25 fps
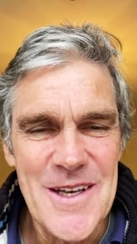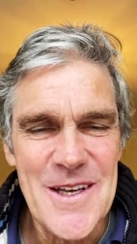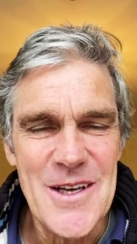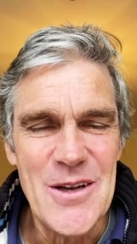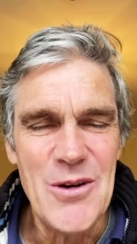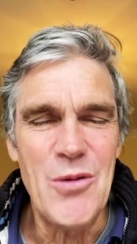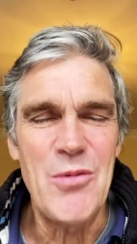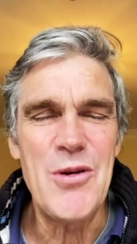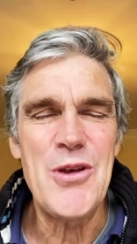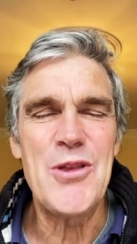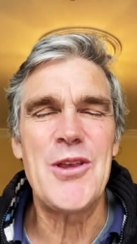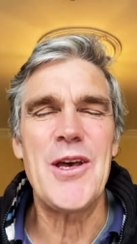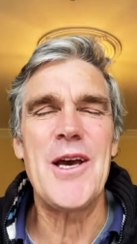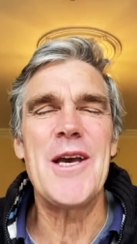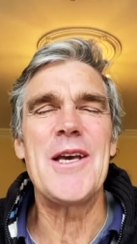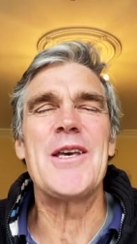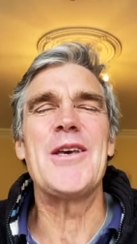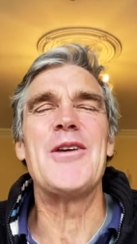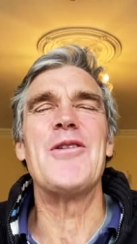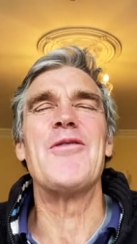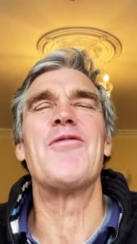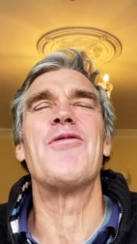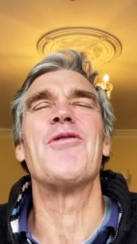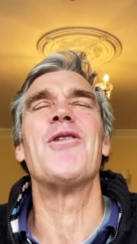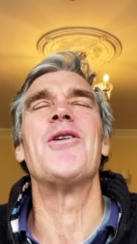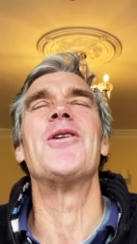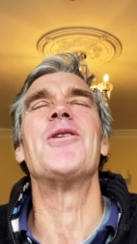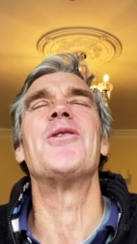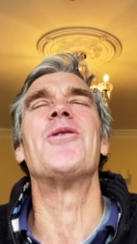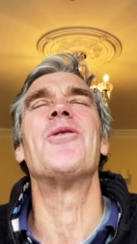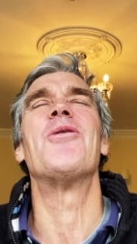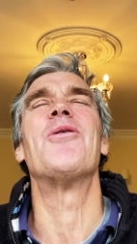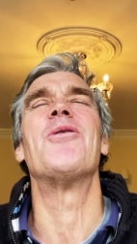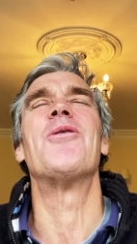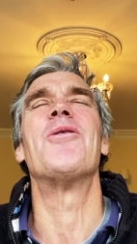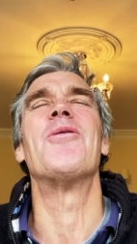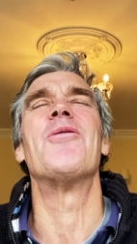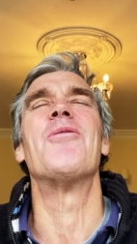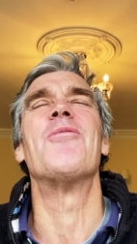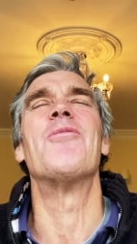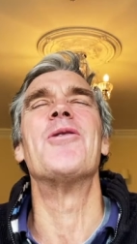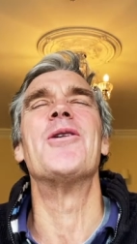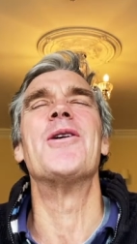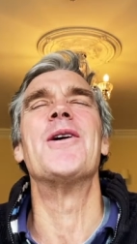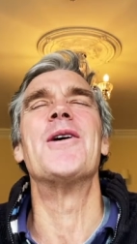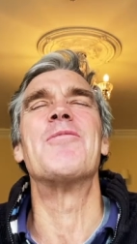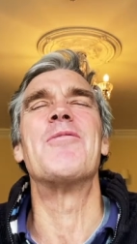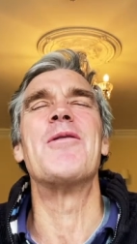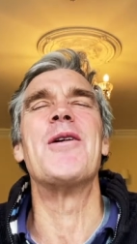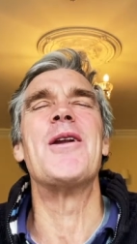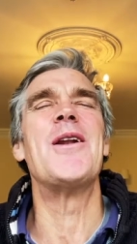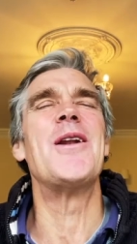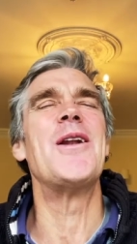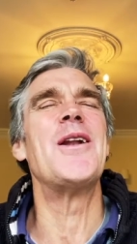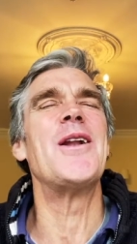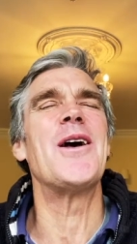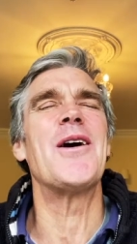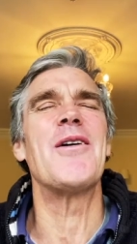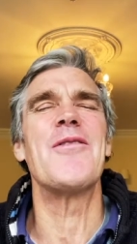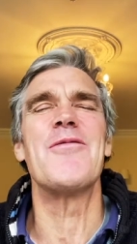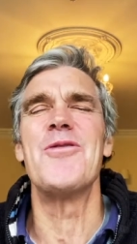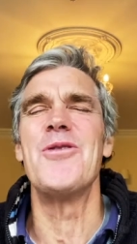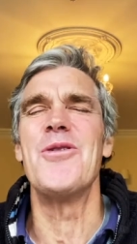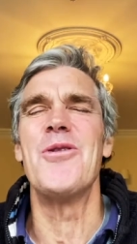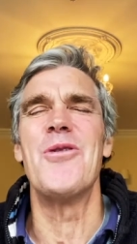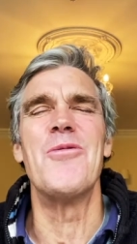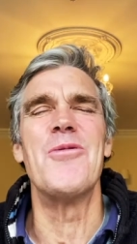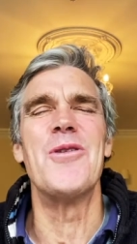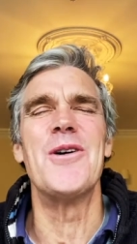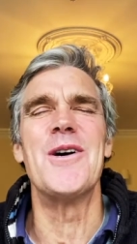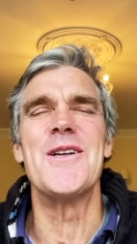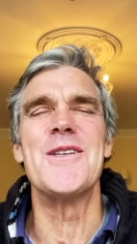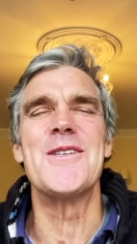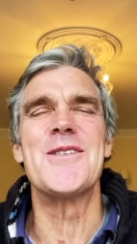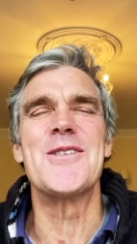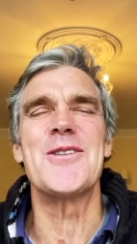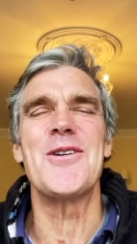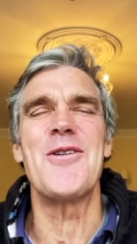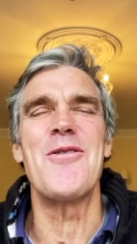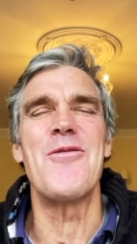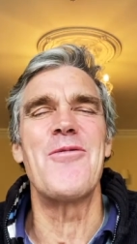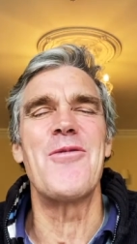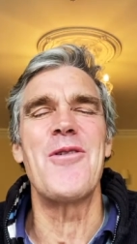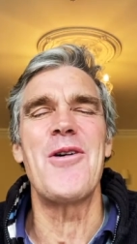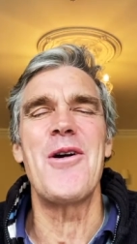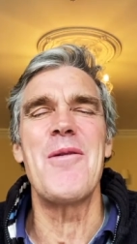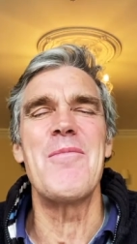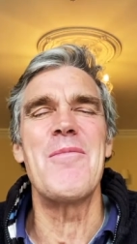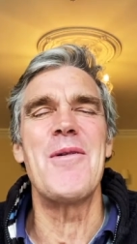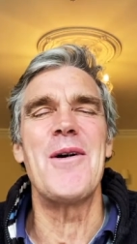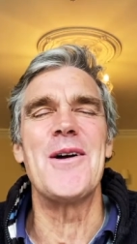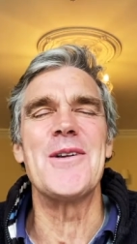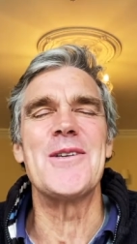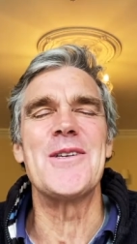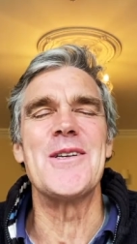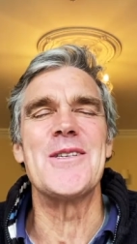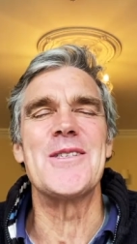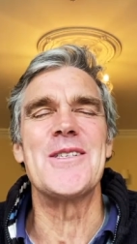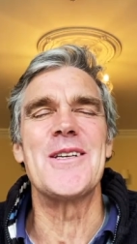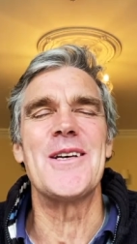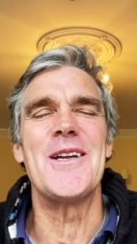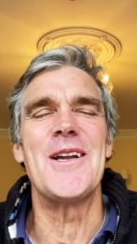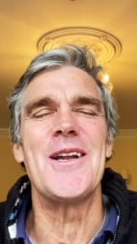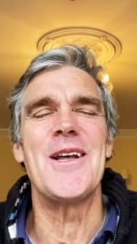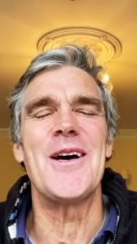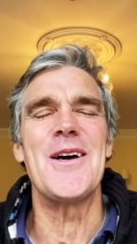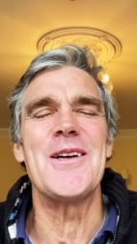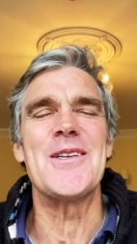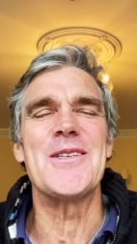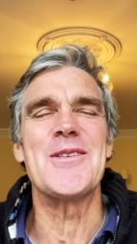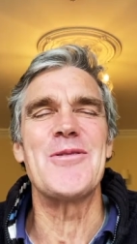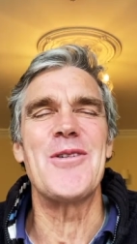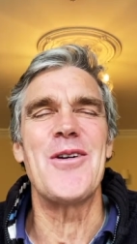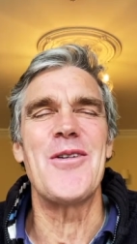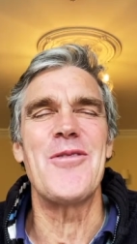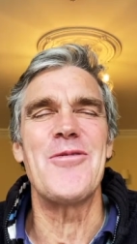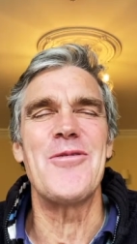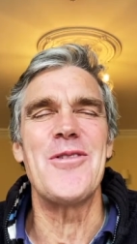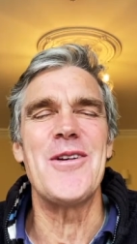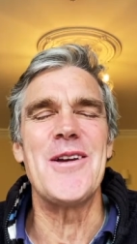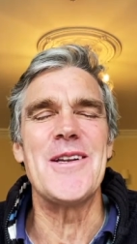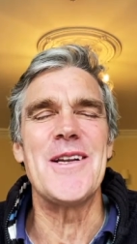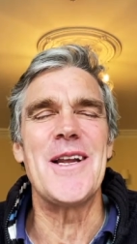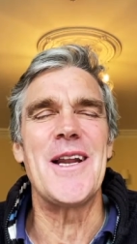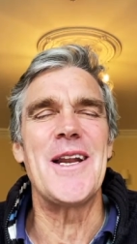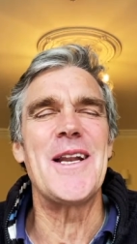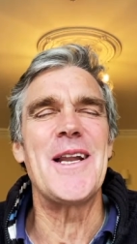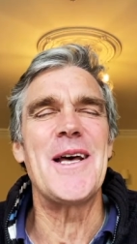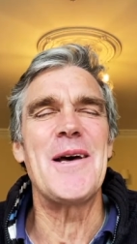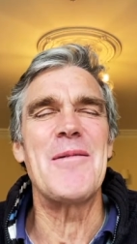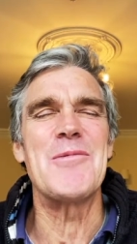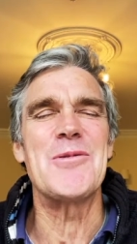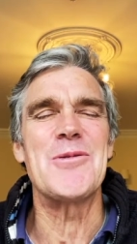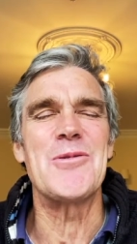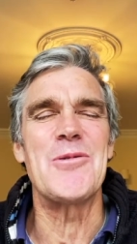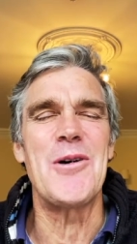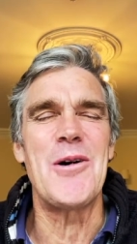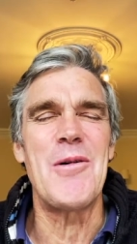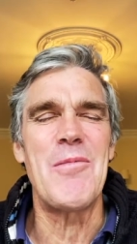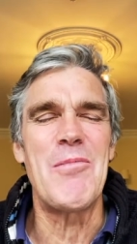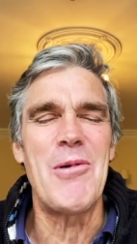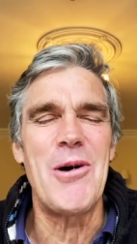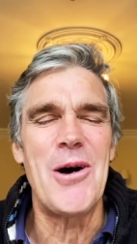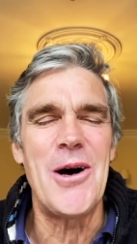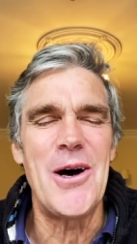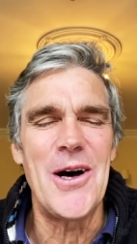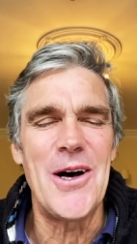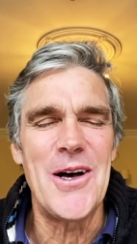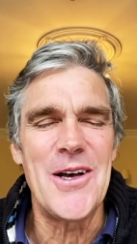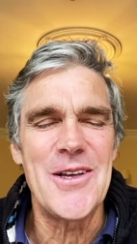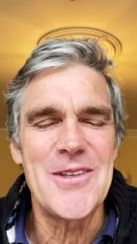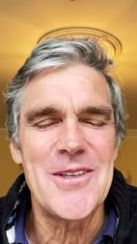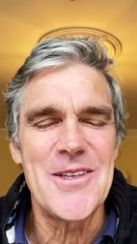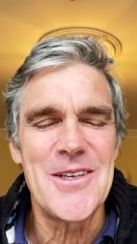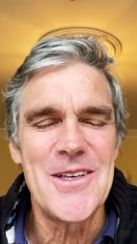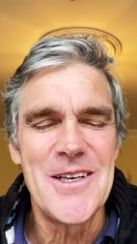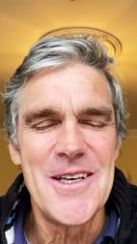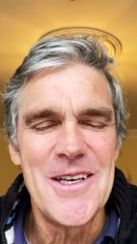Lord, we thank you for your word. We love your word so very much. It's a light to our feet and a lamp to our path.